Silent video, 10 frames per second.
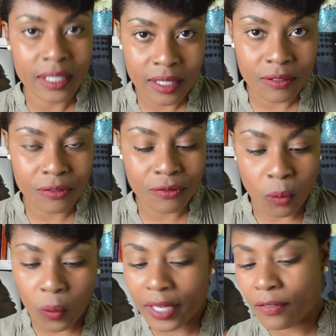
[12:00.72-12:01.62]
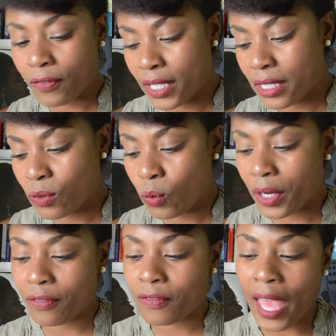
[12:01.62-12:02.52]
if, what if this,
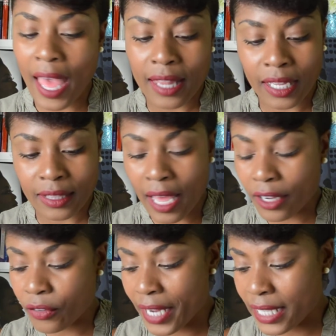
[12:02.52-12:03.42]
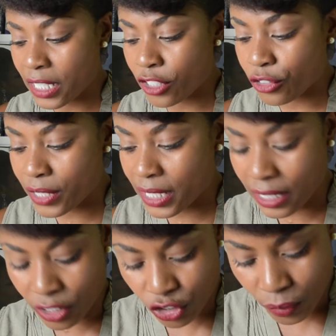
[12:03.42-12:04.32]
what if that. Like that creates interesting
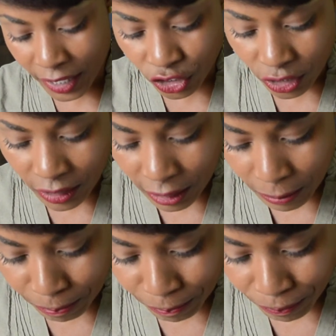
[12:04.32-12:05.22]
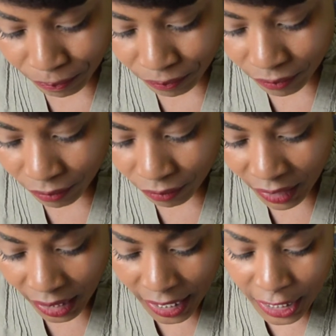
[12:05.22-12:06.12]
situations.
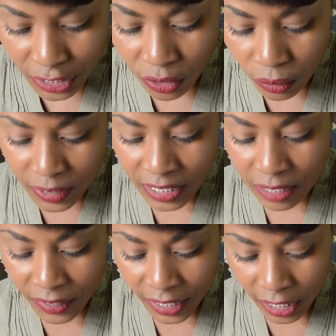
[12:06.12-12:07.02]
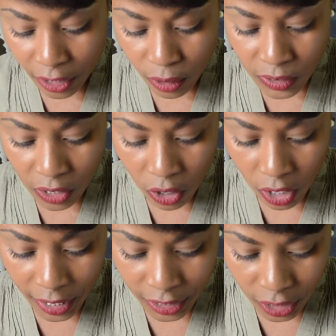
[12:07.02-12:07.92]
So Stephen King goes
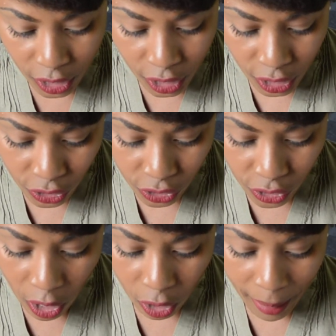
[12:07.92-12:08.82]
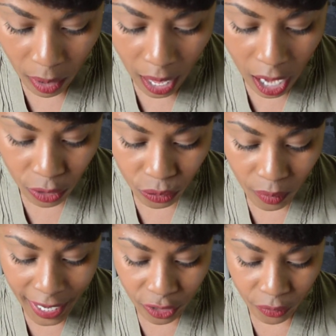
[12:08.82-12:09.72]
on to talk about how to
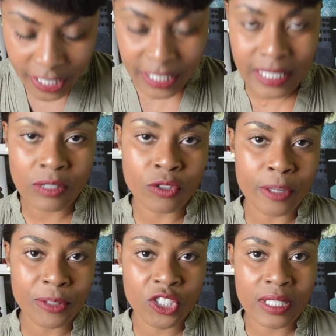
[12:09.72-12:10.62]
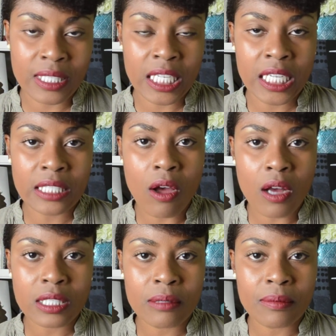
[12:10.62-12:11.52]
write great descriptions and he talks